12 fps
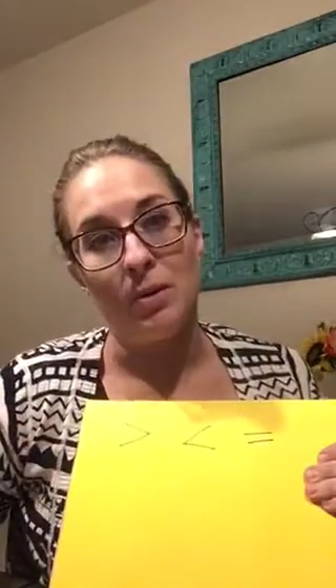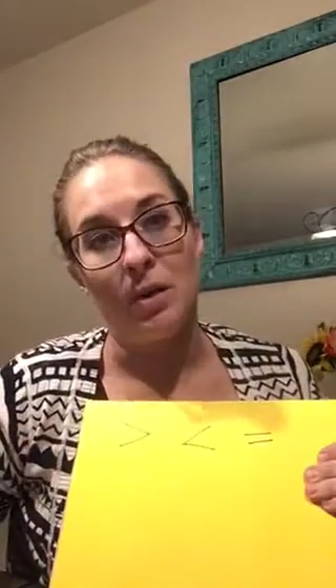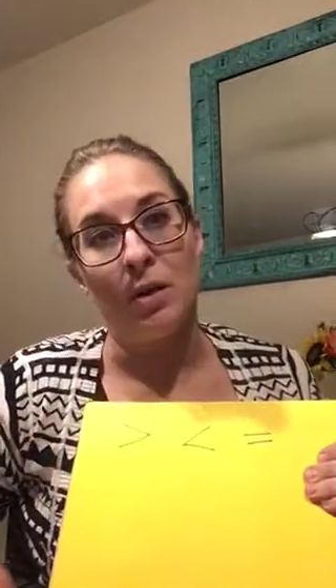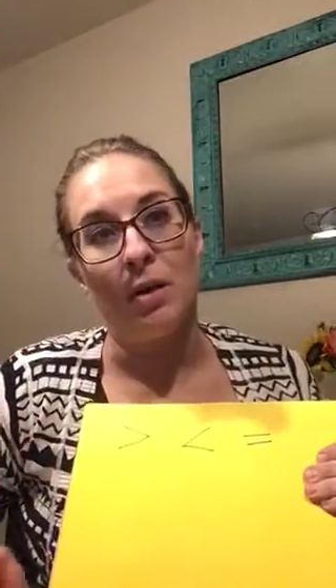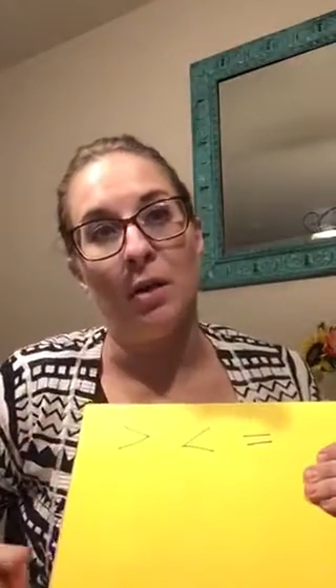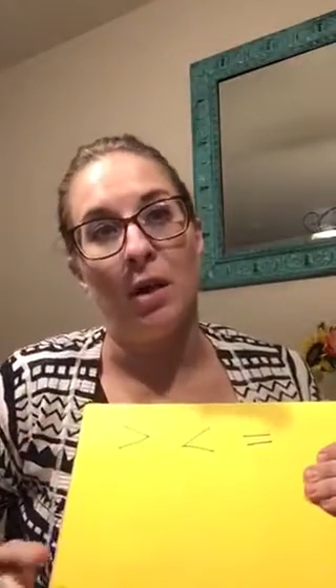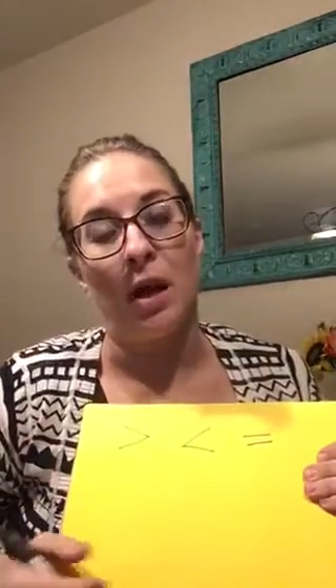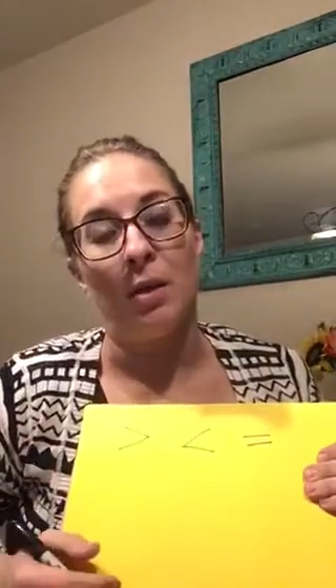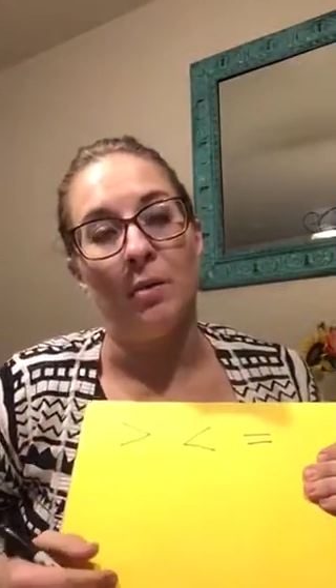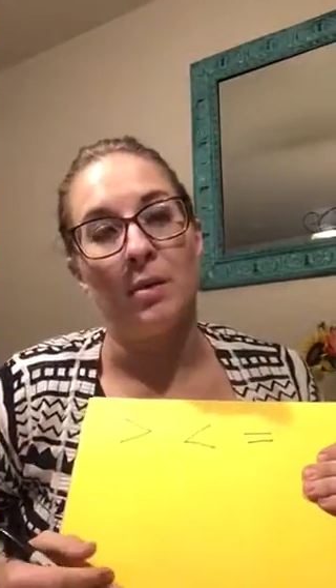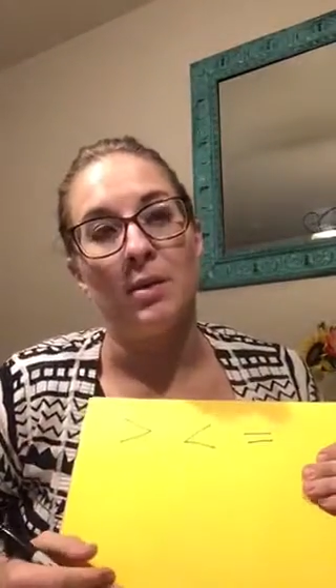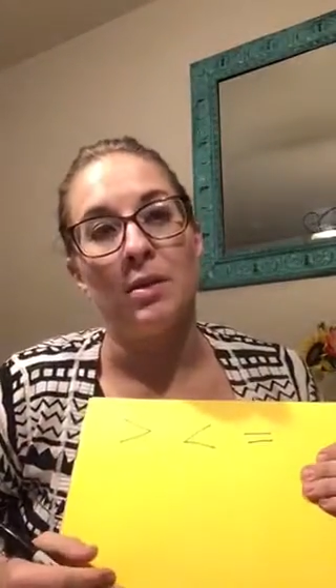I was
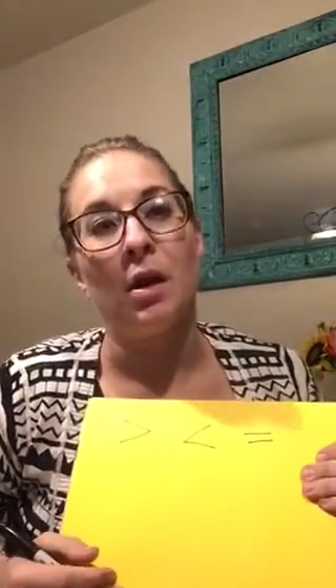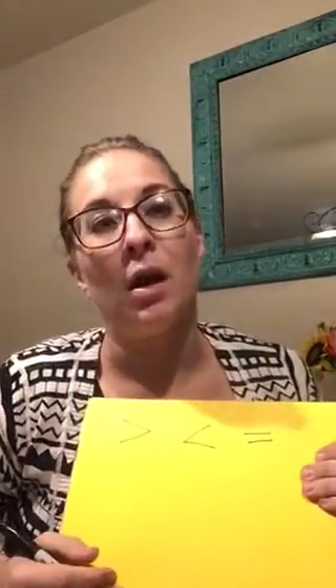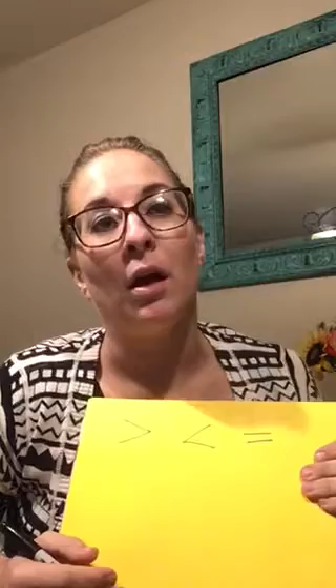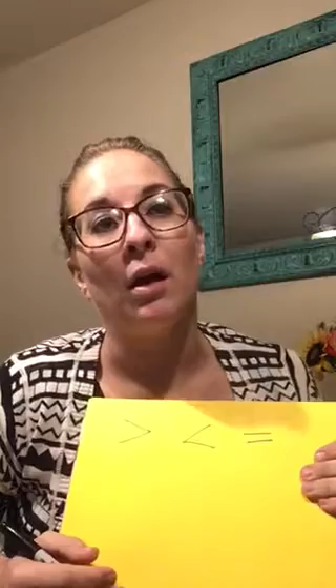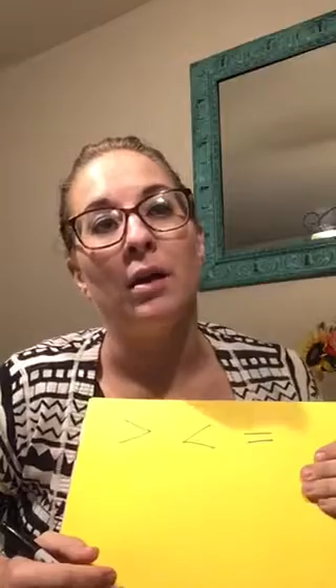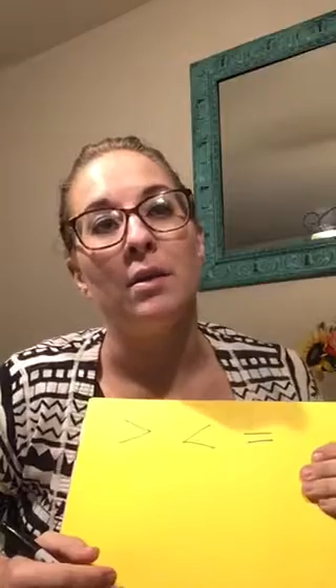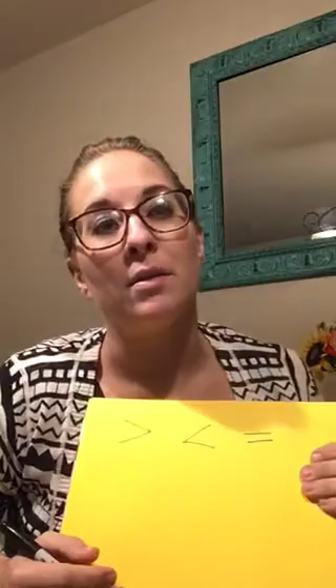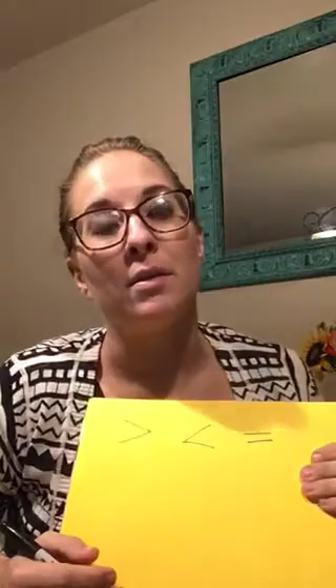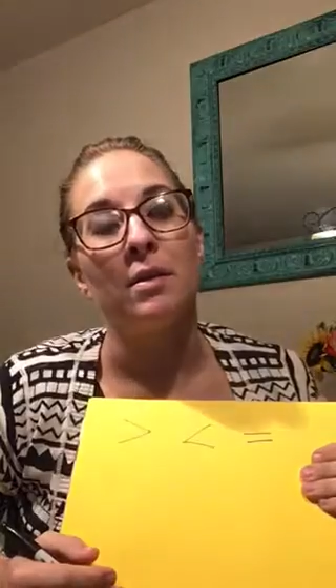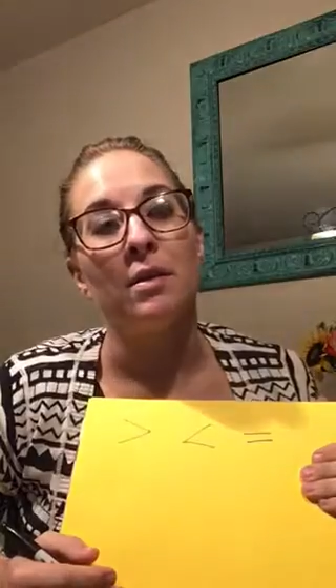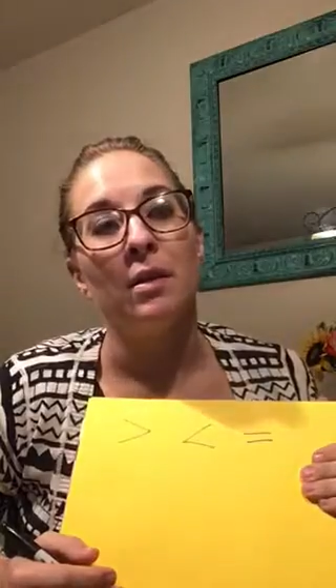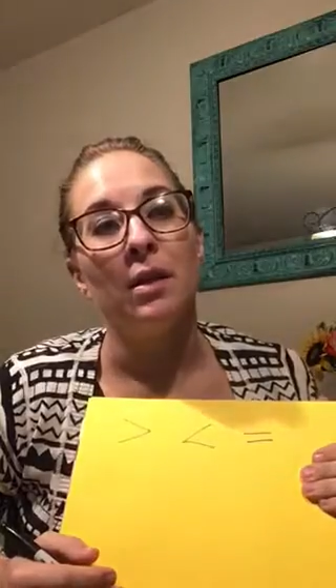taught,
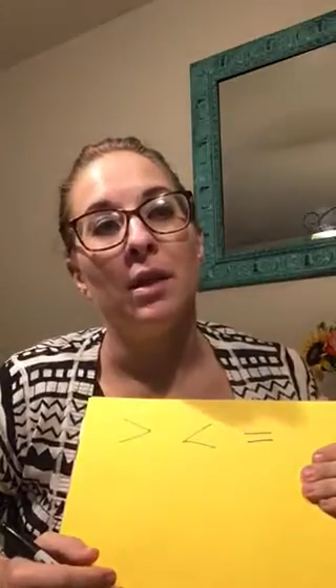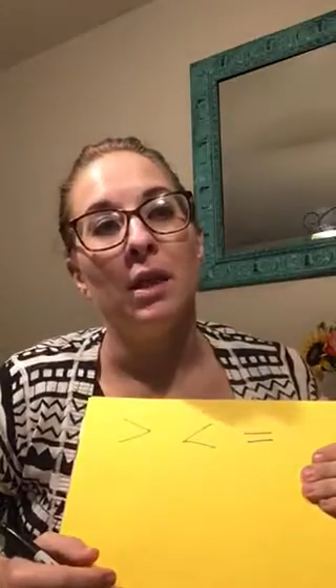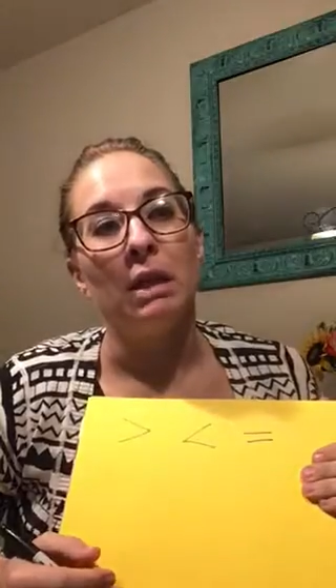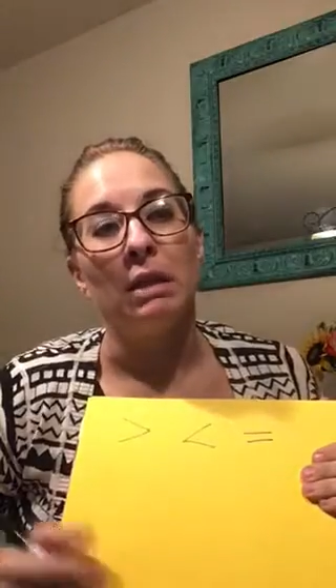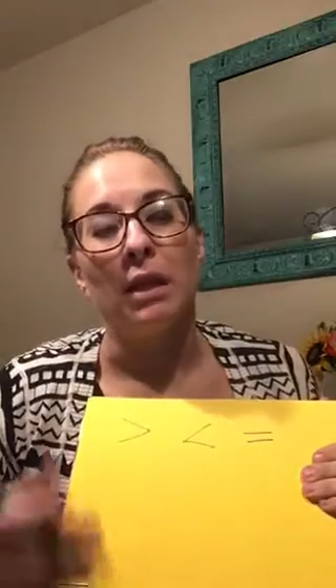like,